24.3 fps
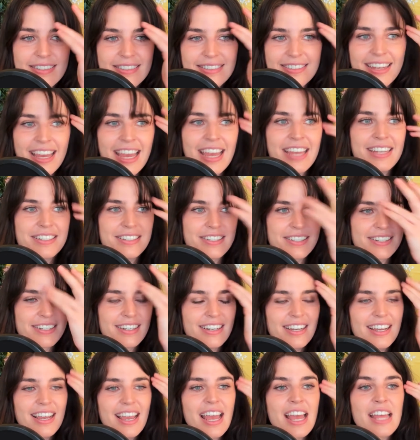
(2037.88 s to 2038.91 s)

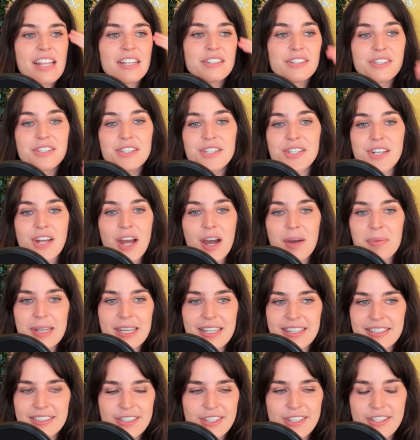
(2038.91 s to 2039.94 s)
and
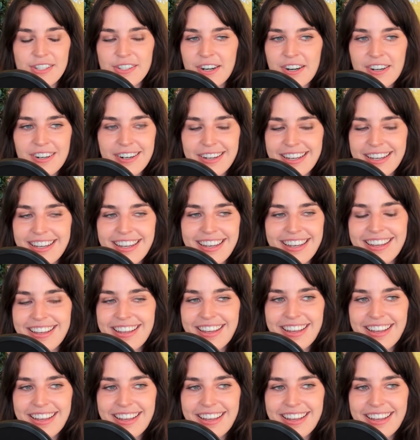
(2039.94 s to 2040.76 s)
stopping and starting.